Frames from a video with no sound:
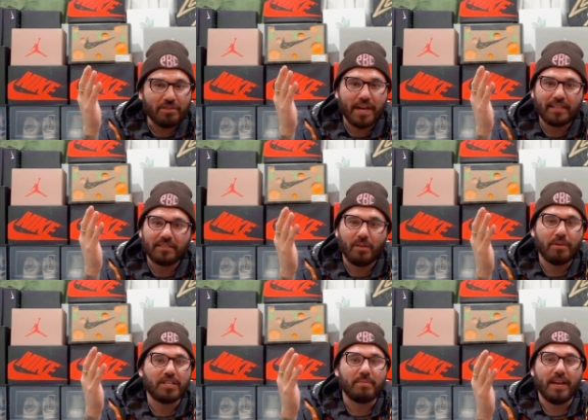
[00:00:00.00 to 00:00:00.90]
guys so
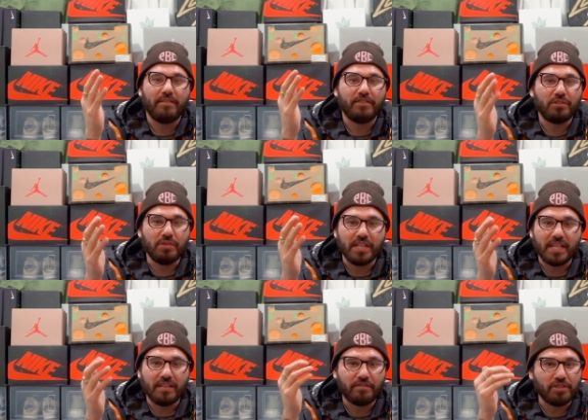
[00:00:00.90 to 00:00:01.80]
much, man, for tuning
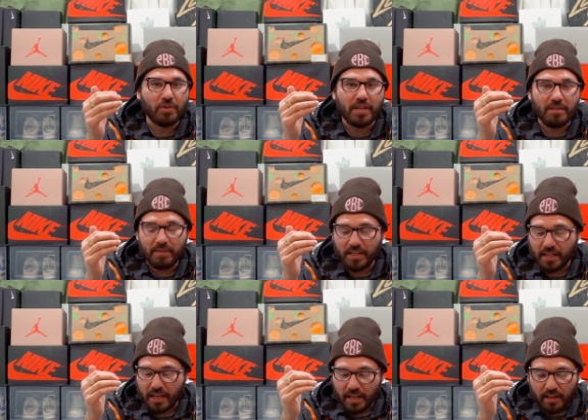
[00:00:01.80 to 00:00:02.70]
in, for joining me.
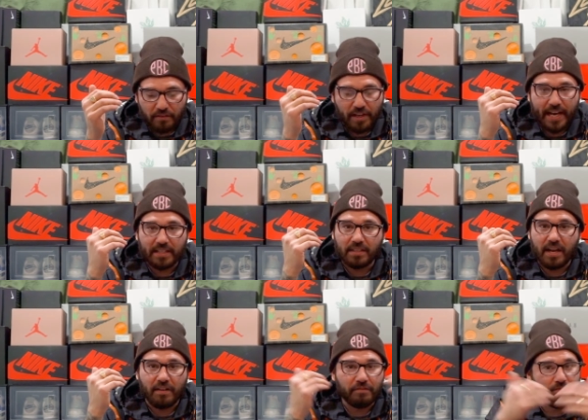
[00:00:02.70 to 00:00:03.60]
If you guys,
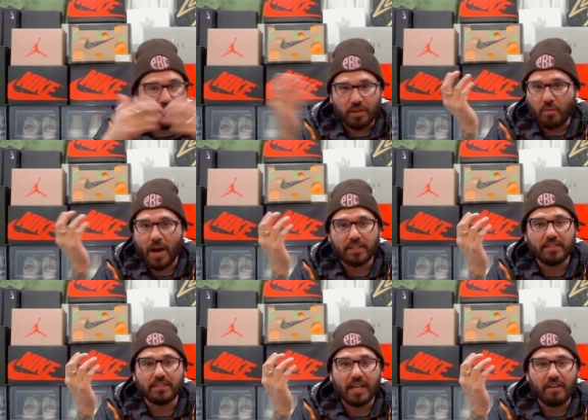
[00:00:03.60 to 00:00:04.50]
you know, watch the
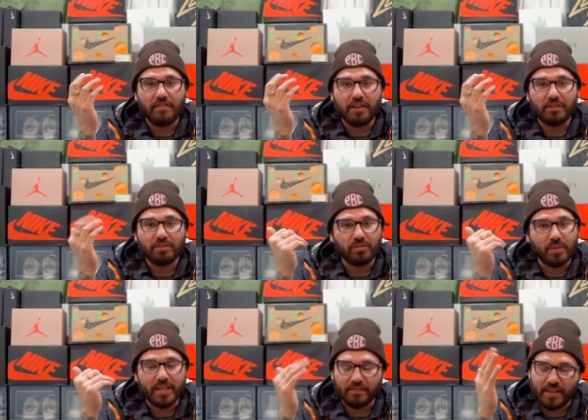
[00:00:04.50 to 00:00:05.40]
entire video,
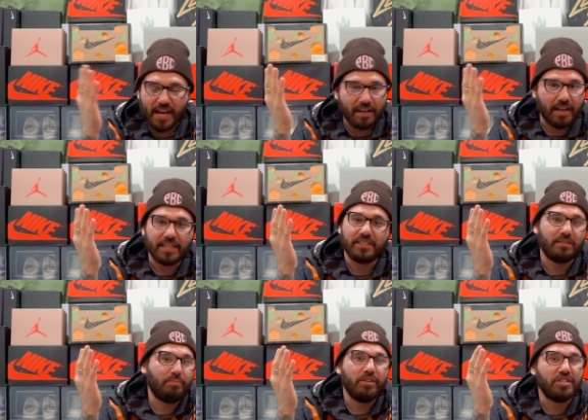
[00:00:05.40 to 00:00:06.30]
sweet. If not, I just
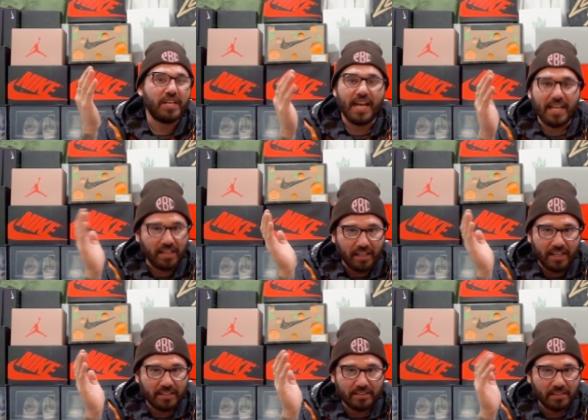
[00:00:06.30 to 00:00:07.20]
appreciate any
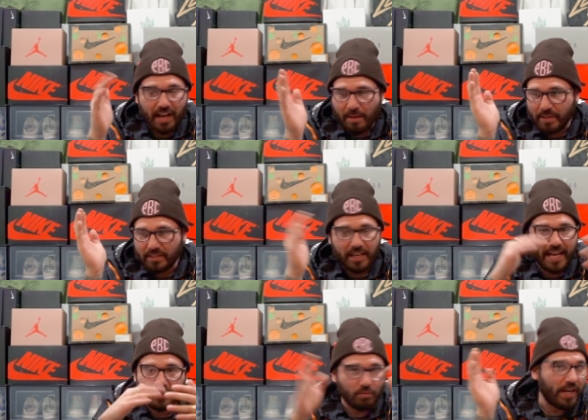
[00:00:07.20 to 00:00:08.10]
clicks, comments,
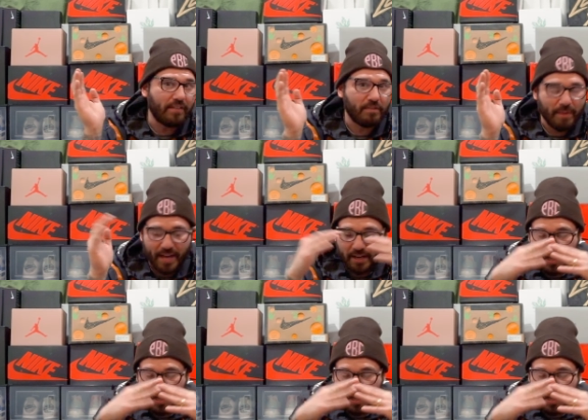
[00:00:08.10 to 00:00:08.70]
likes, whatever, man.